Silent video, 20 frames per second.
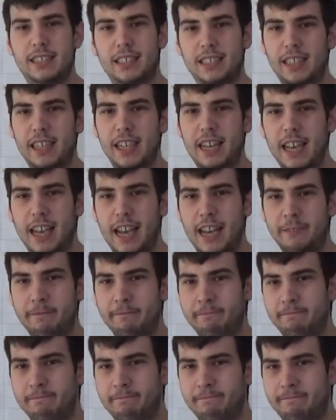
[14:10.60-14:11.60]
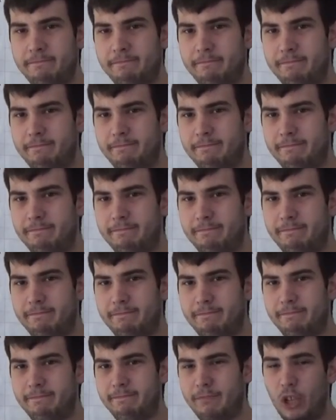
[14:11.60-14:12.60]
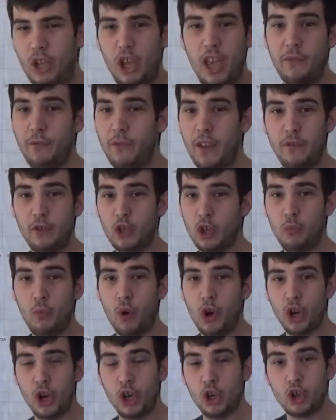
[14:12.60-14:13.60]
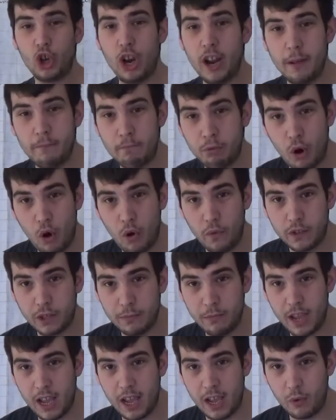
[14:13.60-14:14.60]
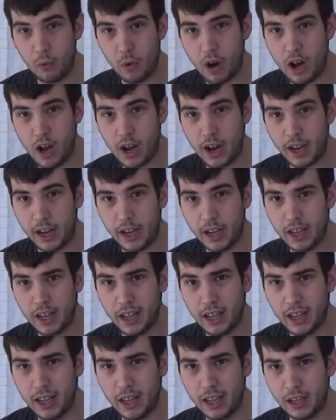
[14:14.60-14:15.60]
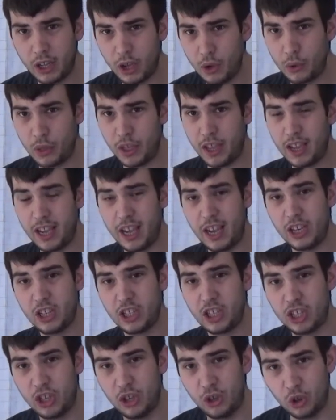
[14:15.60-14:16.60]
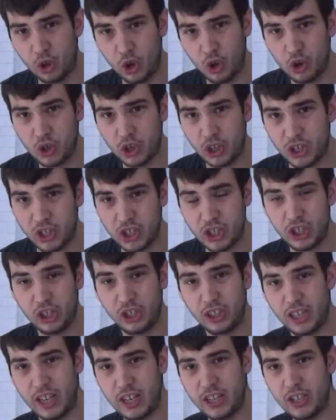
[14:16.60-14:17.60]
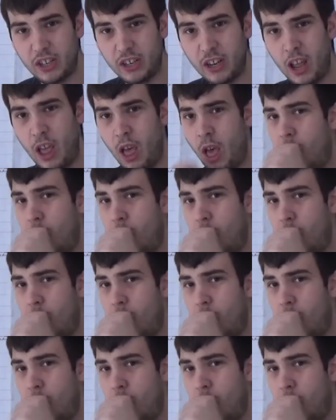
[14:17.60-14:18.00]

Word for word: Yeah, if if someone can try and prove to me why uh, you think he's still good and still decent,